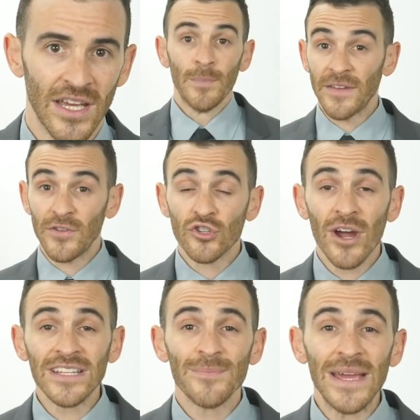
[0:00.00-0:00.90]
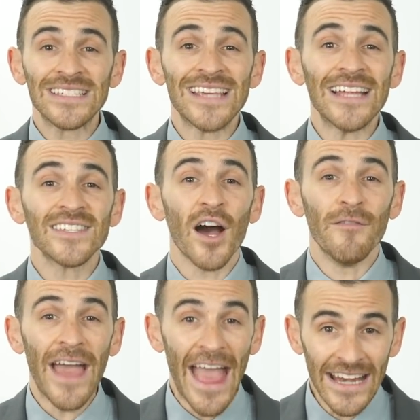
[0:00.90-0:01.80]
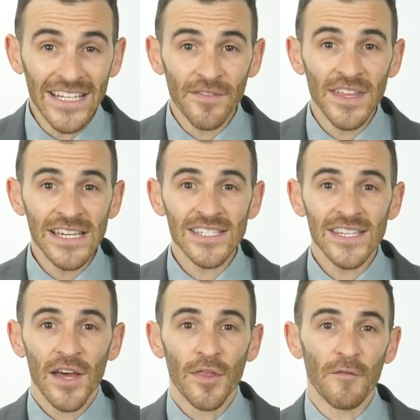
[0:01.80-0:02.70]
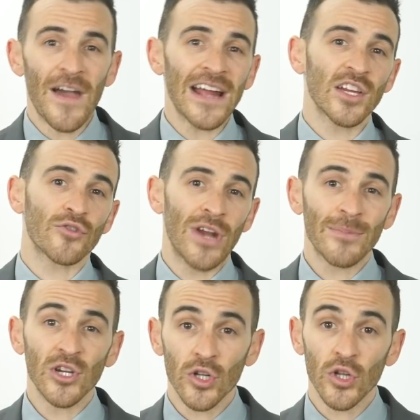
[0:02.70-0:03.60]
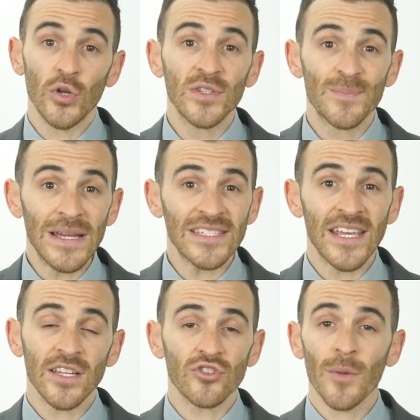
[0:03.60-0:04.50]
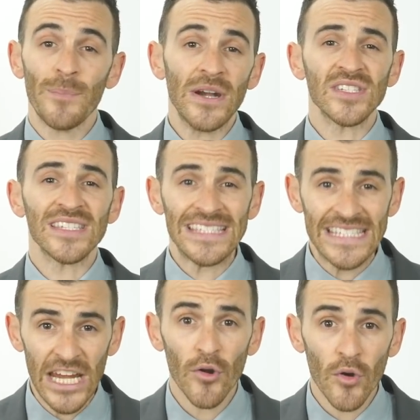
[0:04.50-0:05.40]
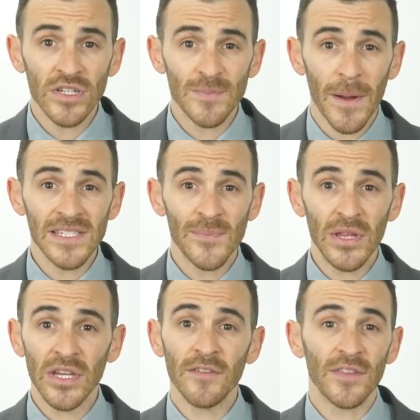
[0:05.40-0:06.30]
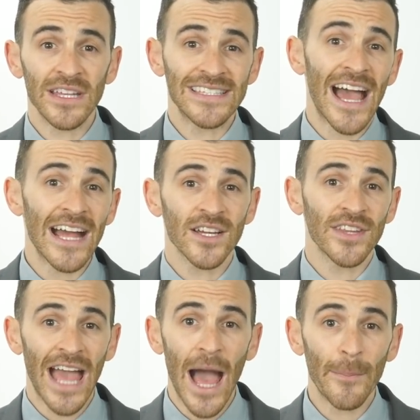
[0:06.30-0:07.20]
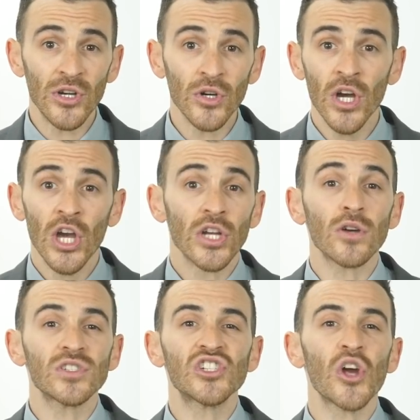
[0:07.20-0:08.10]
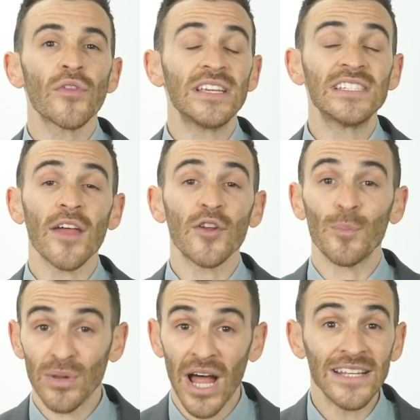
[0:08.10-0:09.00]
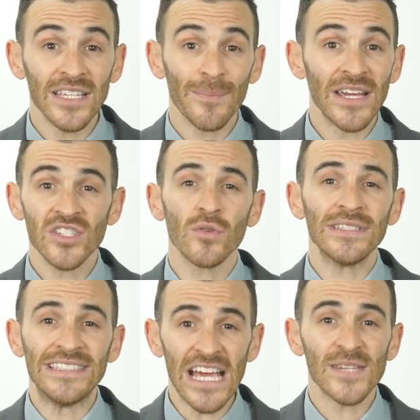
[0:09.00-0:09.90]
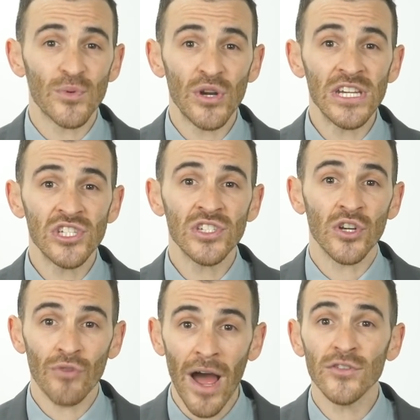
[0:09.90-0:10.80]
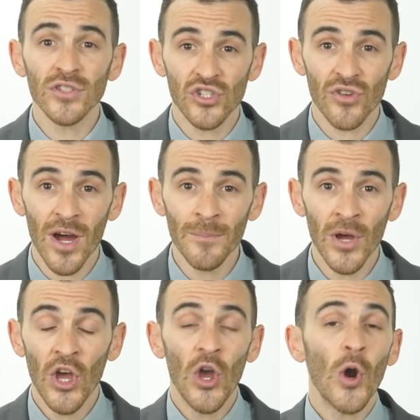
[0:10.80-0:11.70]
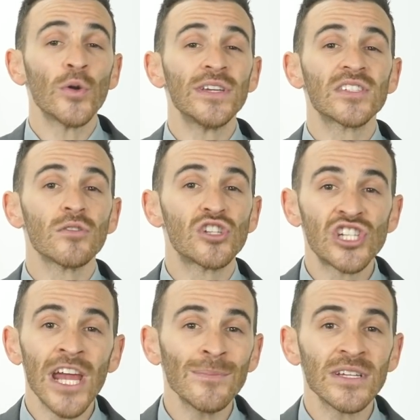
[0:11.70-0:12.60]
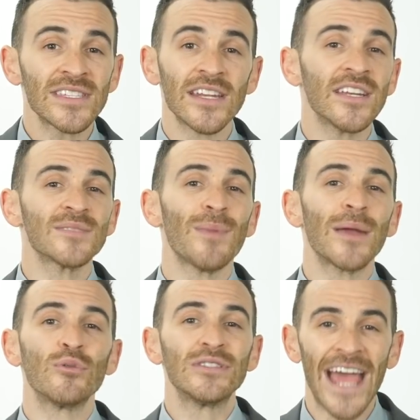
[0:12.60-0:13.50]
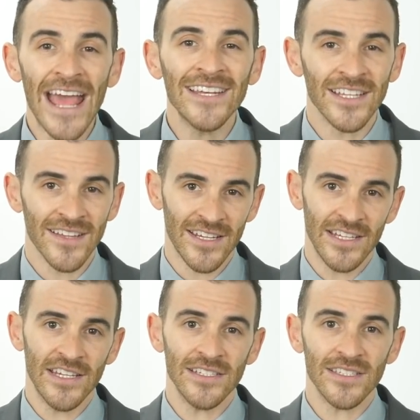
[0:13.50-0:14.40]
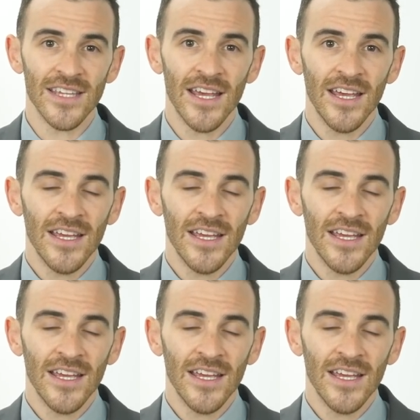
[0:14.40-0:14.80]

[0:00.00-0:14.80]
But if you're trying to make sense of any of this, the fact that Graham concludes by saying that Trump bears zero responsibility for the attack on the Capitol goes to show that he's either blinded by his own desperation to grovel to Trump, or he's so shameless that he doesn't mind pretending that he is.